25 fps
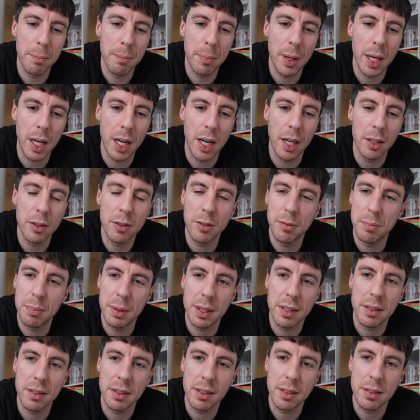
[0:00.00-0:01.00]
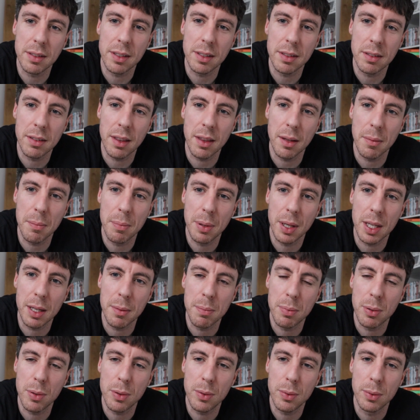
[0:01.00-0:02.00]
parts of businesses that
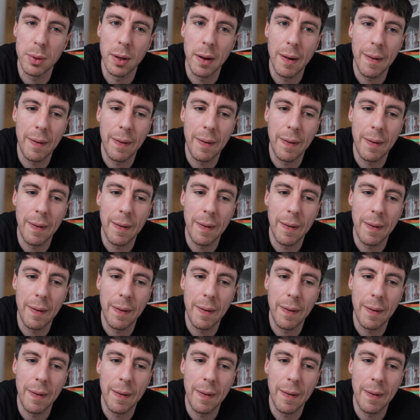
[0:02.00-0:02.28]
people